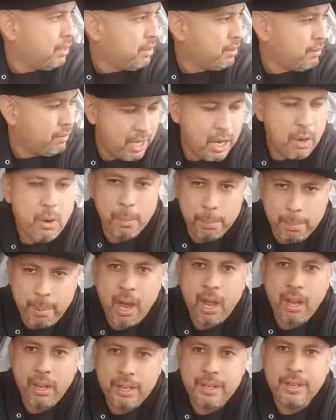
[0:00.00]
they were
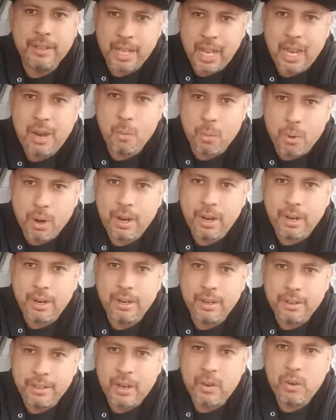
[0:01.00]
balling. They
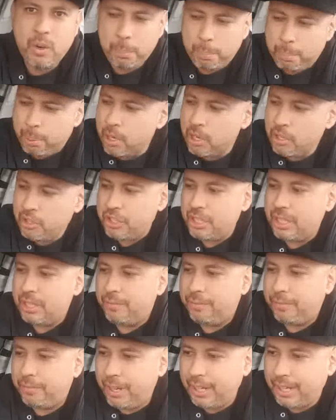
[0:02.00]
were. They were
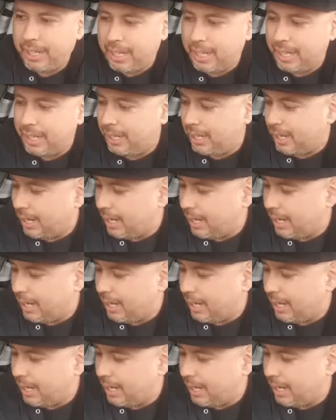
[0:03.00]
pushing freaking